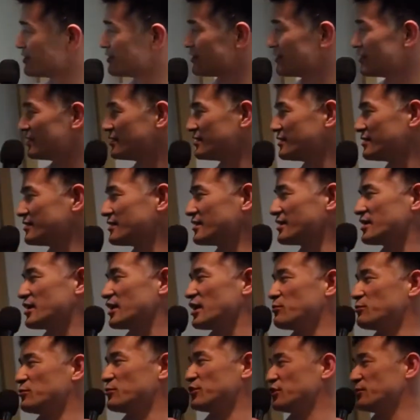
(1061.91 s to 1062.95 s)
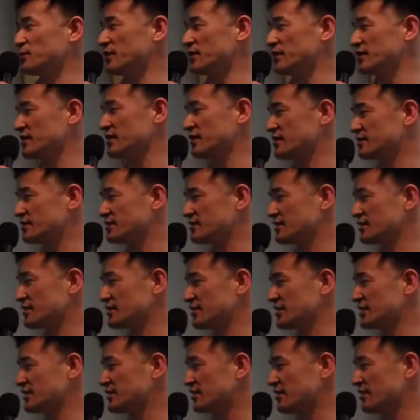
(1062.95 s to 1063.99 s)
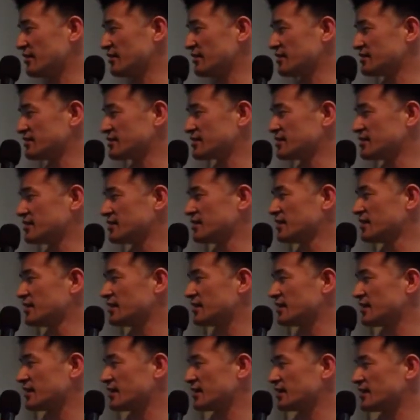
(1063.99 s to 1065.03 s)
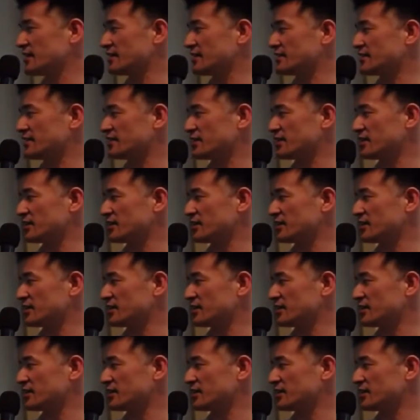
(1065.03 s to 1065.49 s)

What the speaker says: mruby is initialized, and